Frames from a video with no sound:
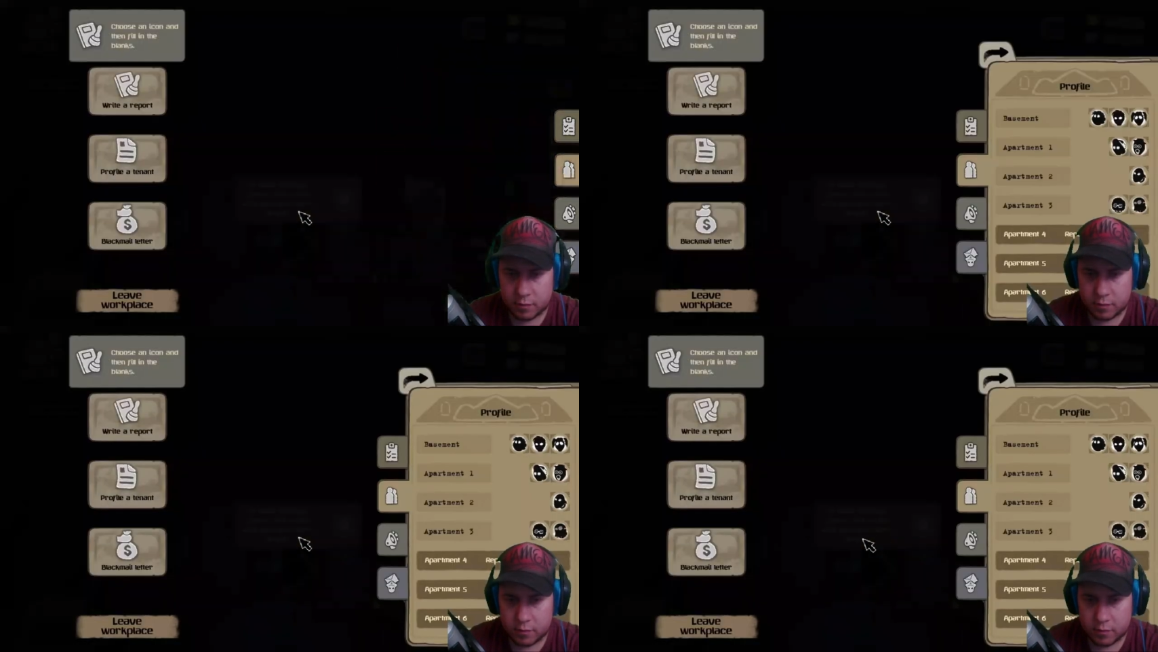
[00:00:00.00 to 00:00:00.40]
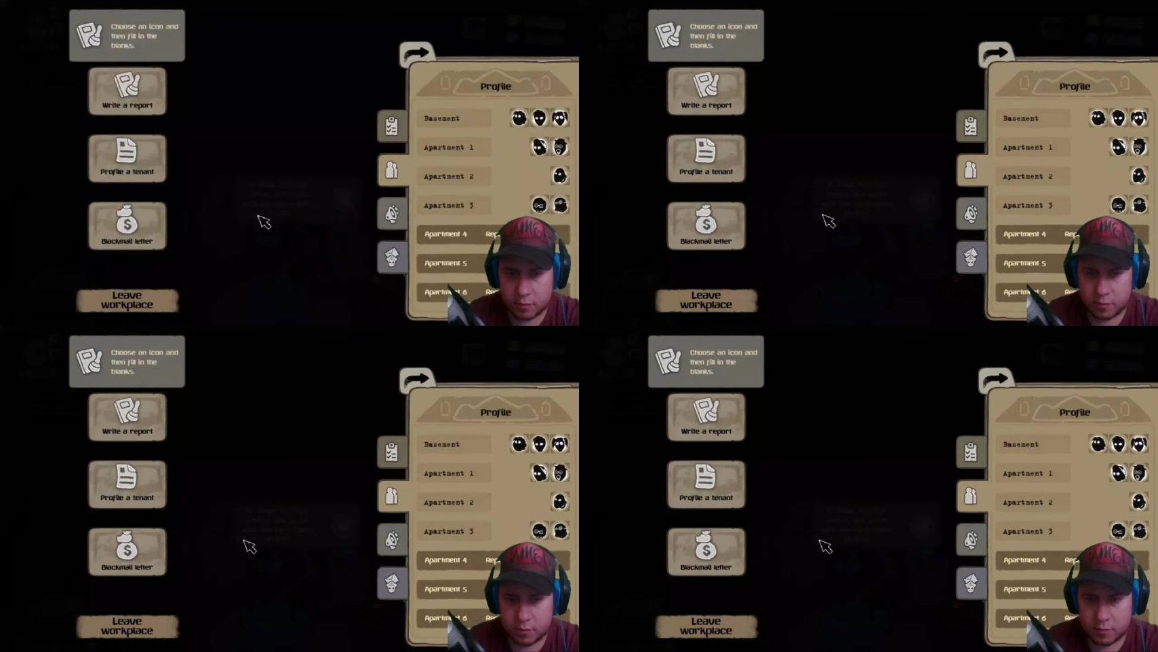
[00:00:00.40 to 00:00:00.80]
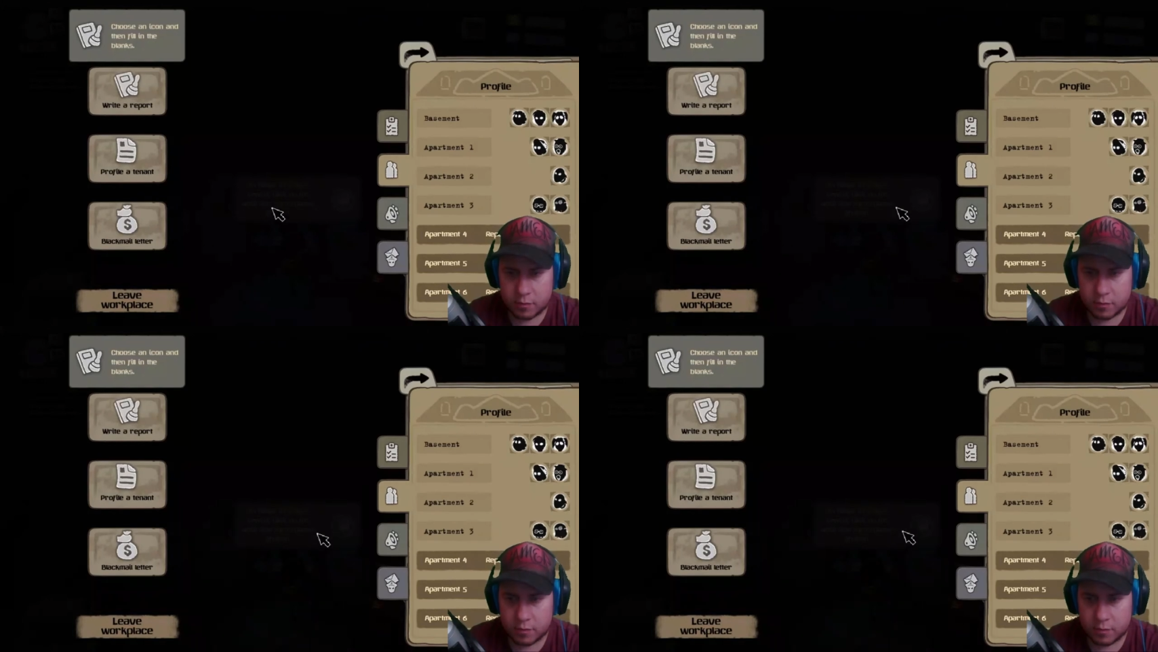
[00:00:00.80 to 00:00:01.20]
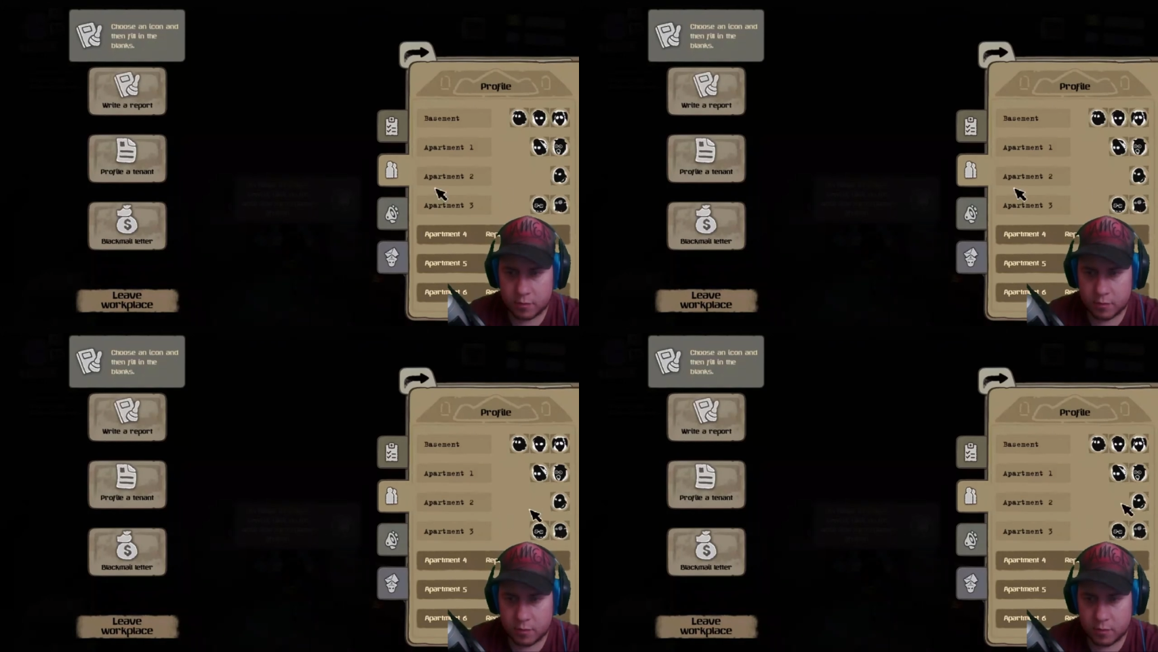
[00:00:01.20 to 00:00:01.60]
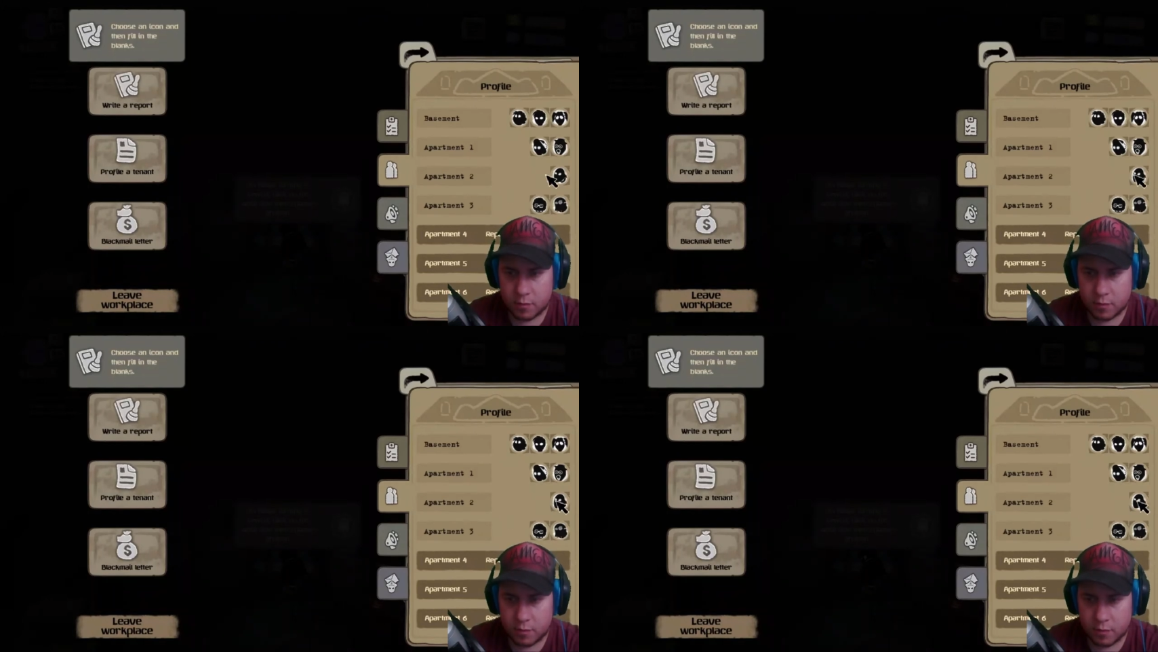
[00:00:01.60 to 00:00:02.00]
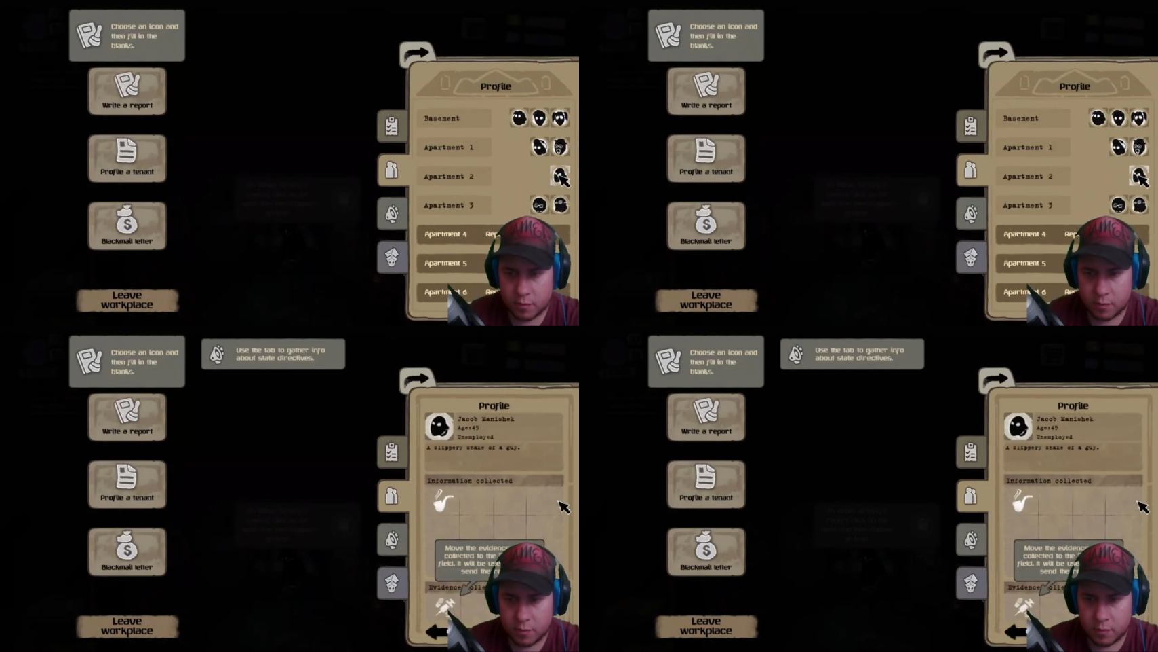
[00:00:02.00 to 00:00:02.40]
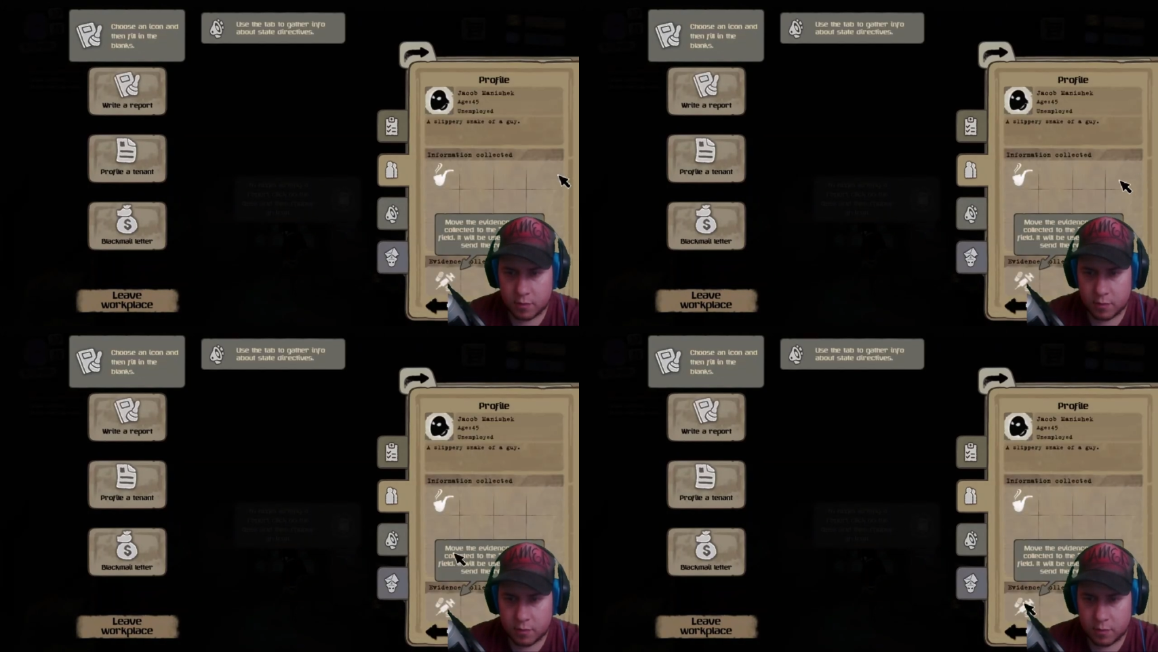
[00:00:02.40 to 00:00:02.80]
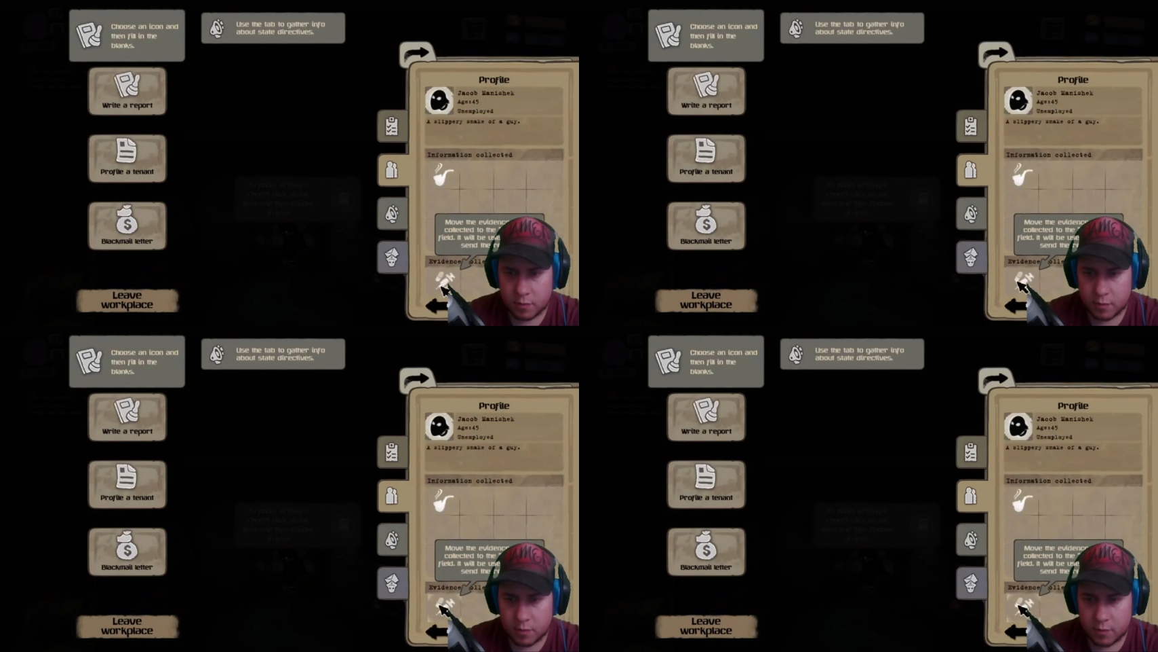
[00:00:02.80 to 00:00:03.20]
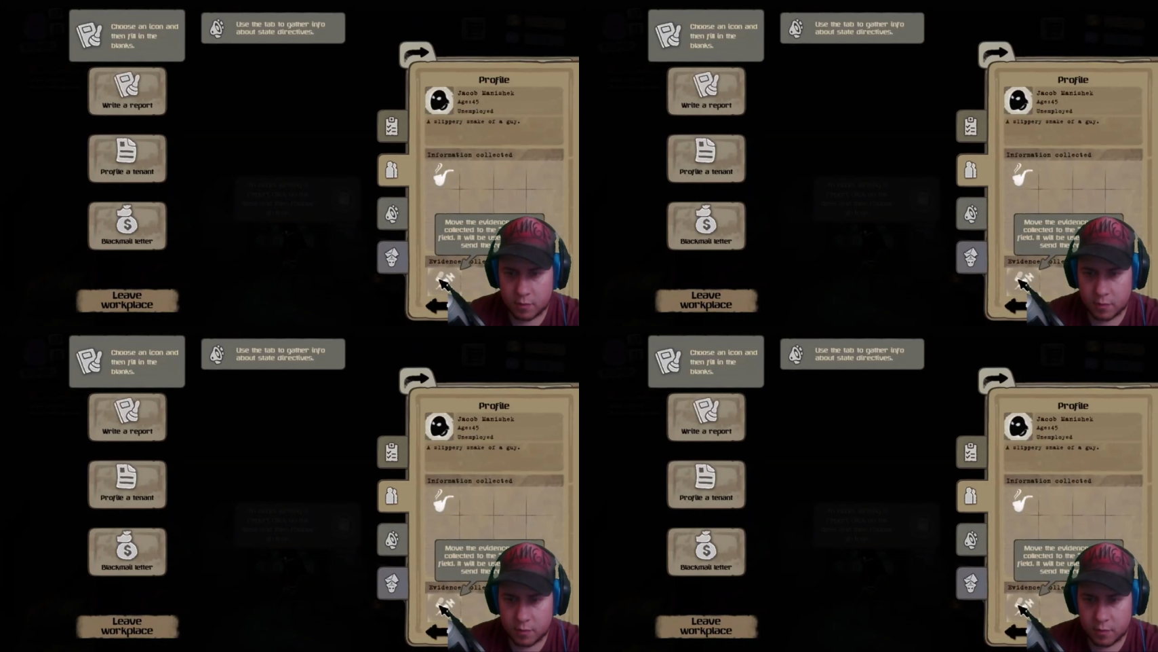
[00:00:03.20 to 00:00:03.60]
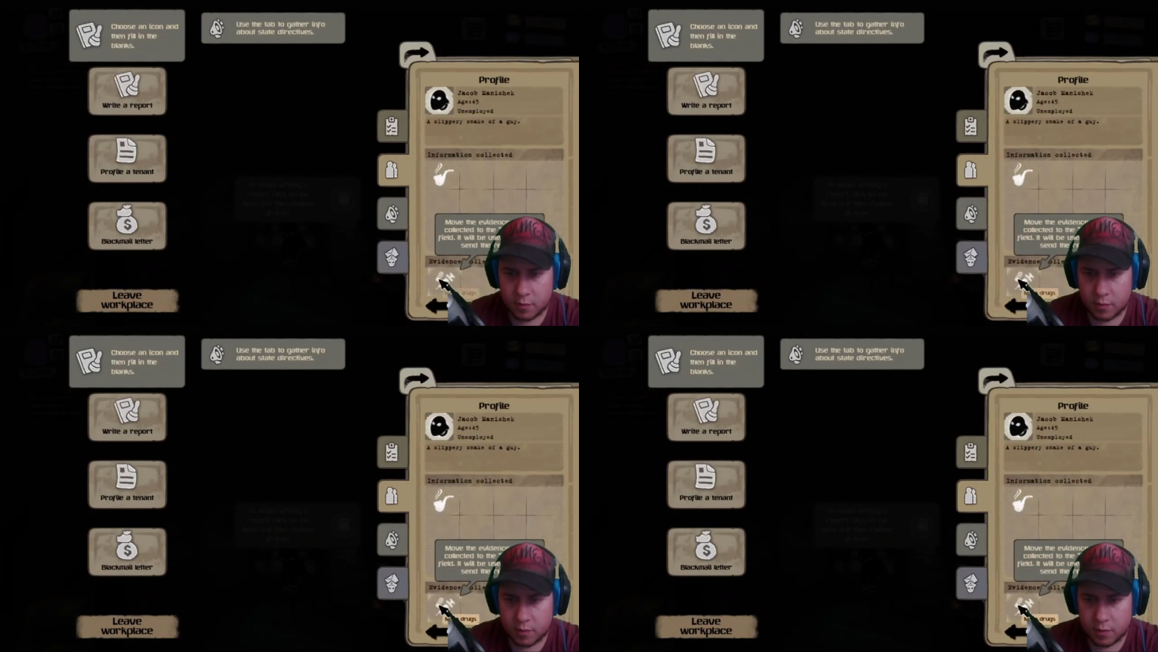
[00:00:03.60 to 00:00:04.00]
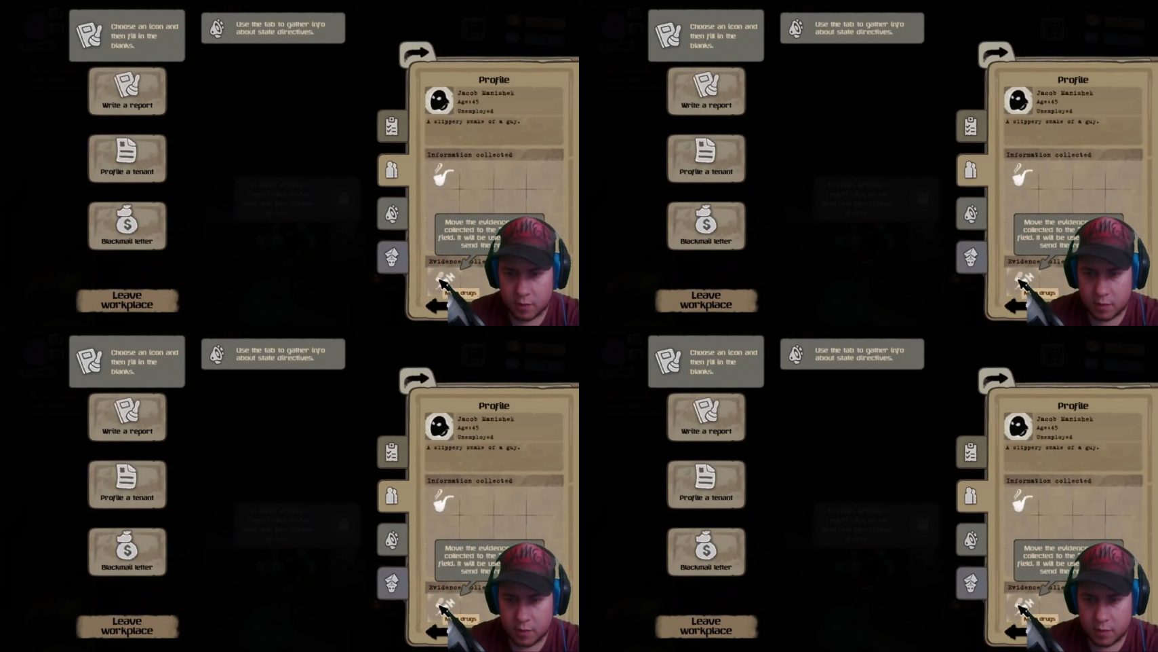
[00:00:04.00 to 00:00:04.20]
Nobody speaks.